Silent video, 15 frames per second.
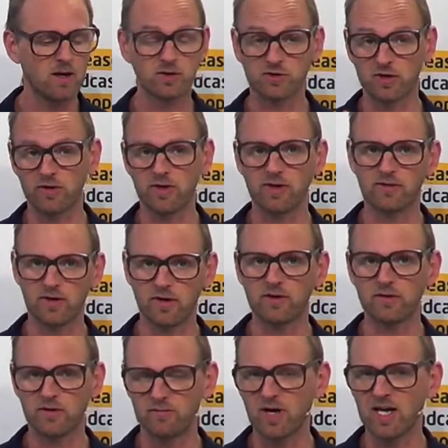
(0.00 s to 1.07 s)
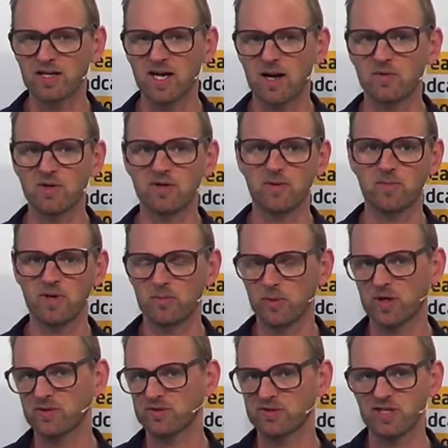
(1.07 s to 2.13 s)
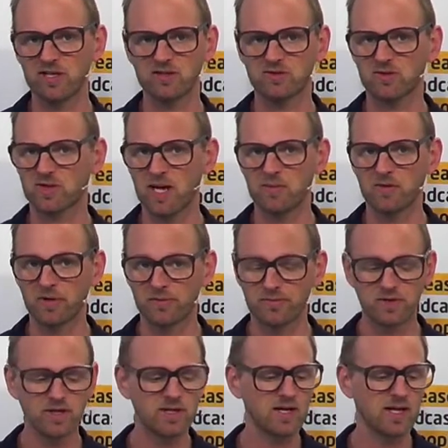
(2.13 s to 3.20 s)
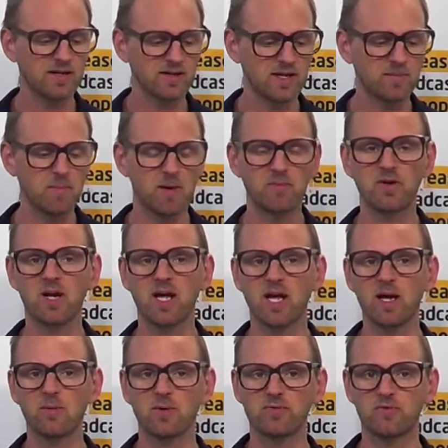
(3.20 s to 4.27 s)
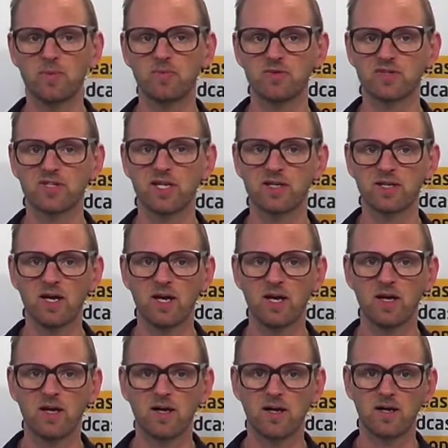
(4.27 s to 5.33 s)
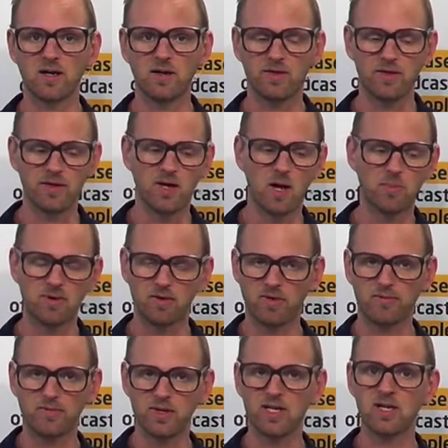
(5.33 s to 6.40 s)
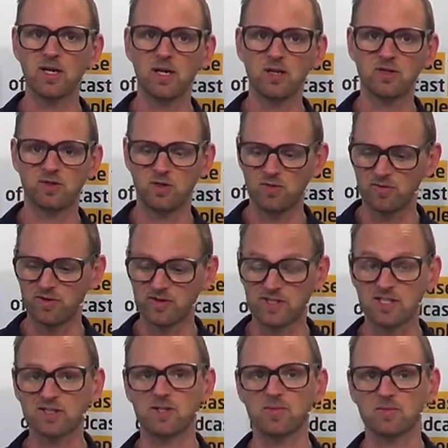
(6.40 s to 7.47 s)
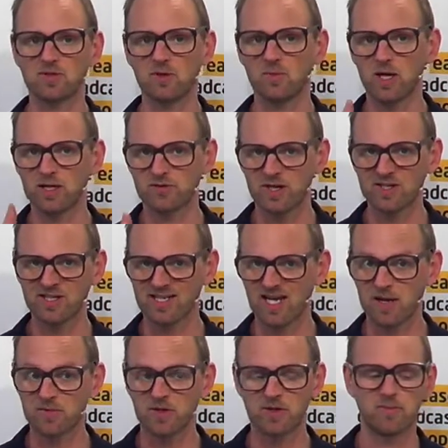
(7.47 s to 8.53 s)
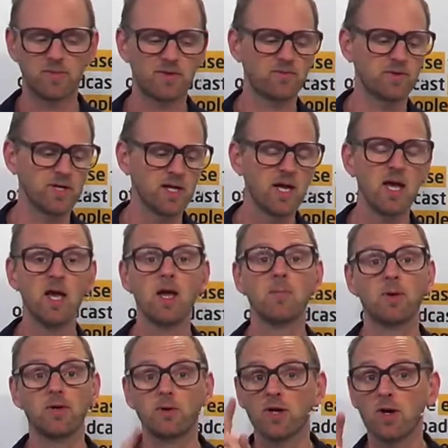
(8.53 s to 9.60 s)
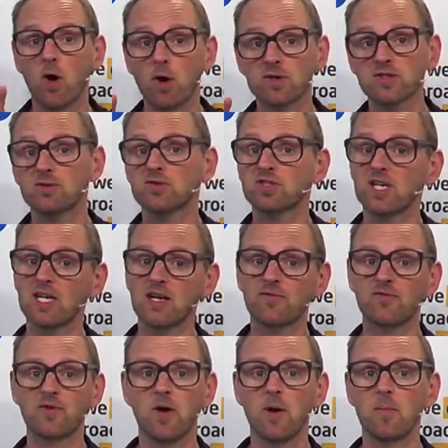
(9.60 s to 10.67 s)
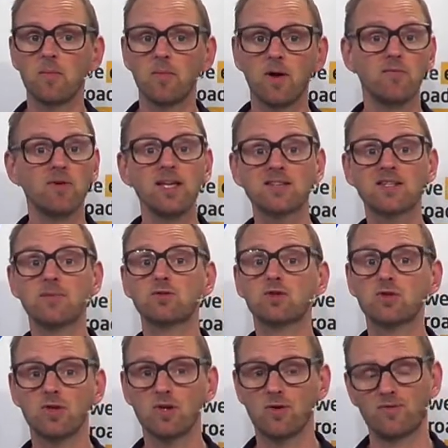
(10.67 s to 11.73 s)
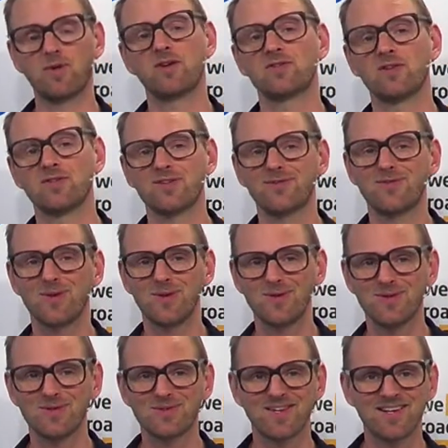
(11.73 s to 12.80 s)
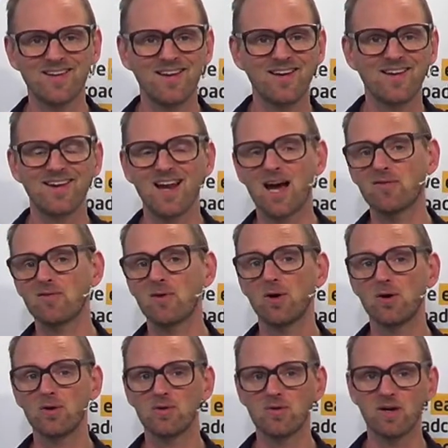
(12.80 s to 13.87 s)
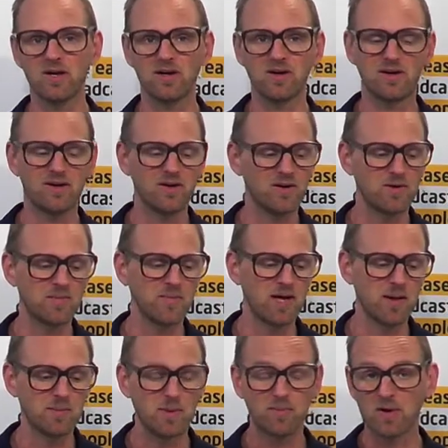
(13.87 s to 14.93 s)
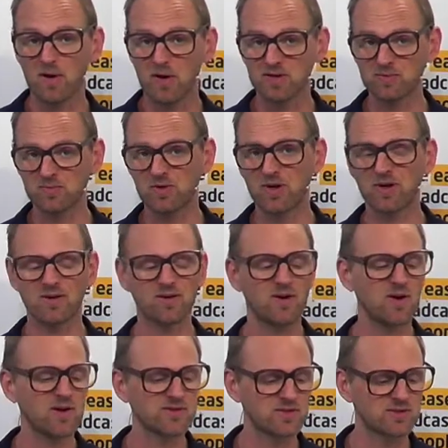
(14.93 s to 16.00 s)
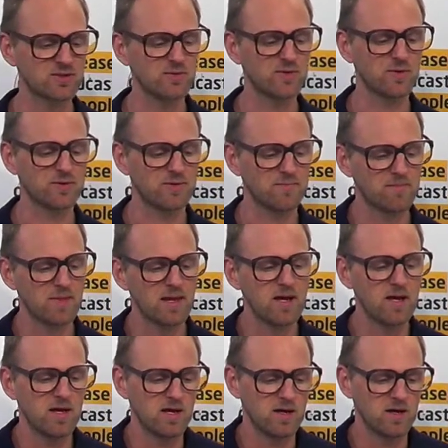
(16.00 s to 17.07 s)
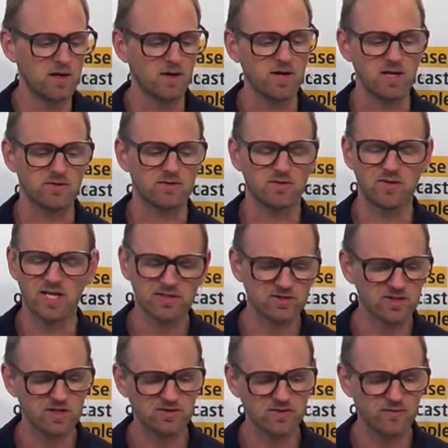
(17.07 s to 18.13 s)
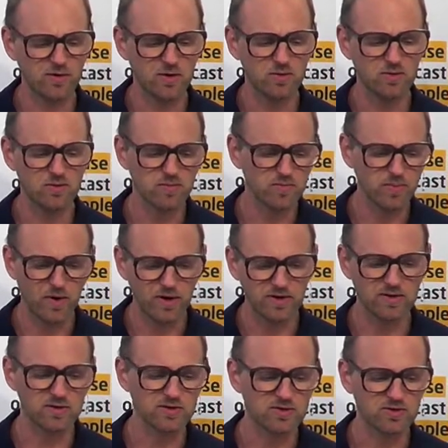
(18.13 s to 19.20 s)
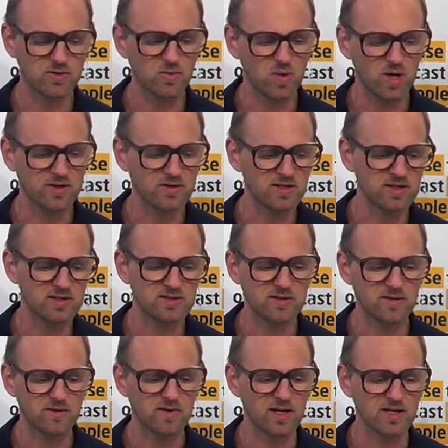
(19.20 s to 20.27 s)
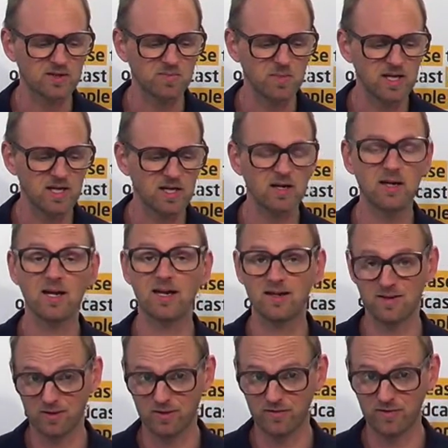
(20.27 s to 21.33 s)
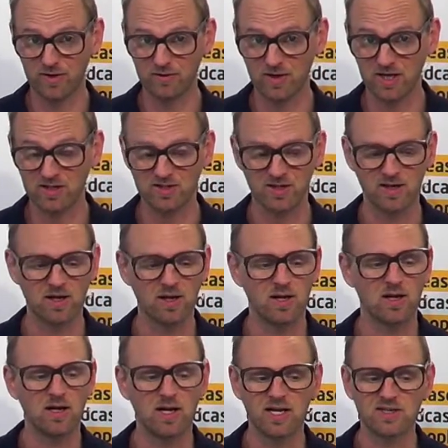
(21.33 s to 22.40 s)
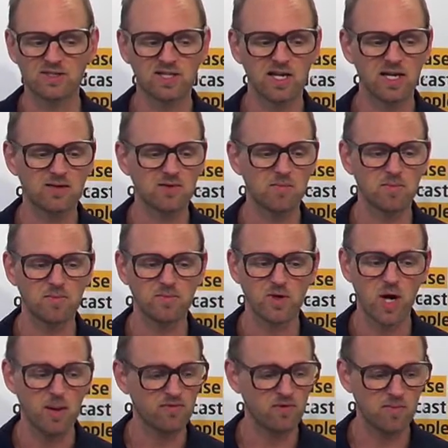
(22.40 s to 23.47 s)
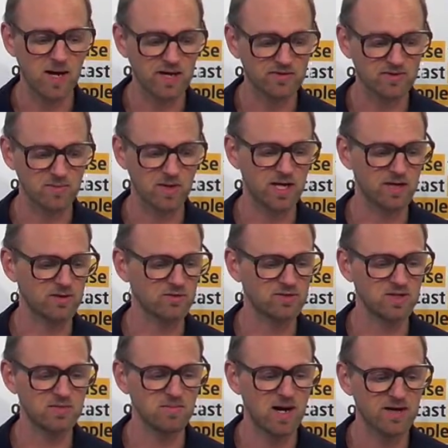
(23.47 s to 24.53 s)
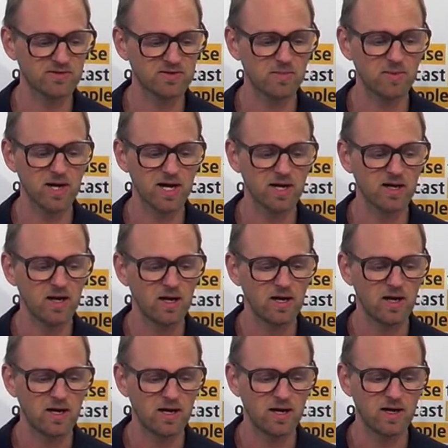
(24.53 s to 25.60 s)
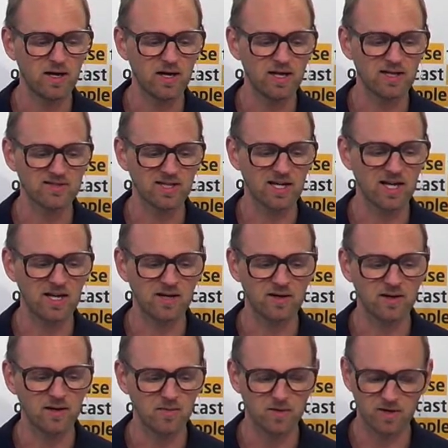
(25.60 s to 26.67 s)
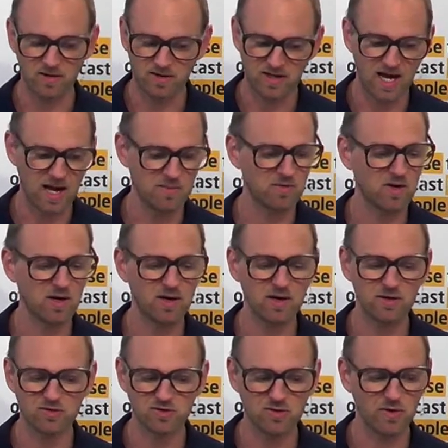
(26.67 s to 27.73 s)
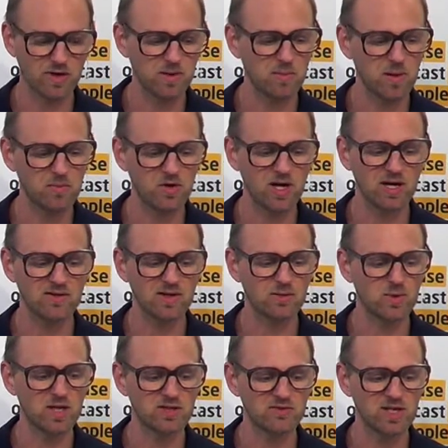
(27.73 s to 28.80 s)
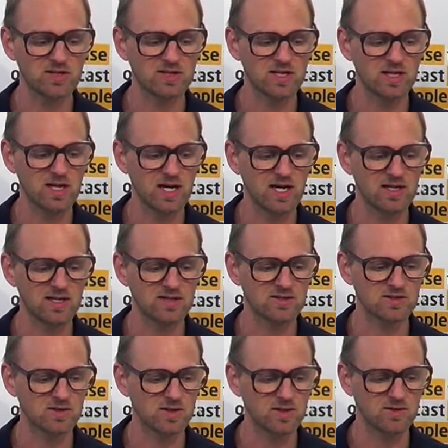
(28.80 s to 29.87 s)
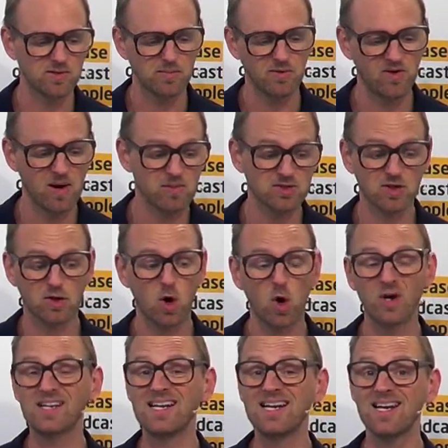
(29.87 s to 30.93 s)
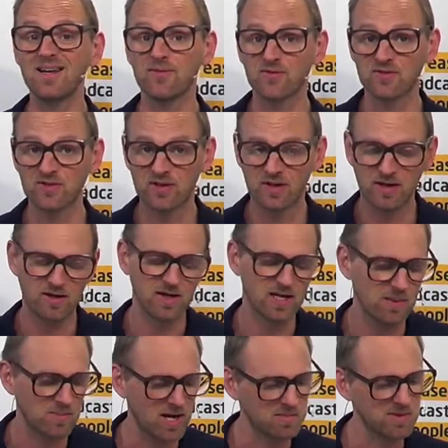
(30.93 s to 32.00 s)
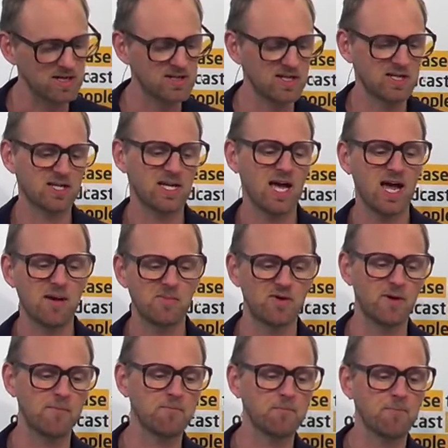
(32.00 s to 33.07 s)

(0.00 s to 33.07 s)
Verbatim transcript: Sorry, the right camera number. We could set it to camera 3, and then memory A would represent the number 3 to the system. So we're addressing camera number 3. But you can also set it from VSM Studio, for instance, if you're using Lavo, Ember Plus protocols, and so forth. Okay, so that's just a few pointers to what these things mean in the configuration. Let's take the knob for Master Black. You see Master Black is, again, camera stored in memory A that we're addressing, and it's the parameter called lift in a Blackmagic camera.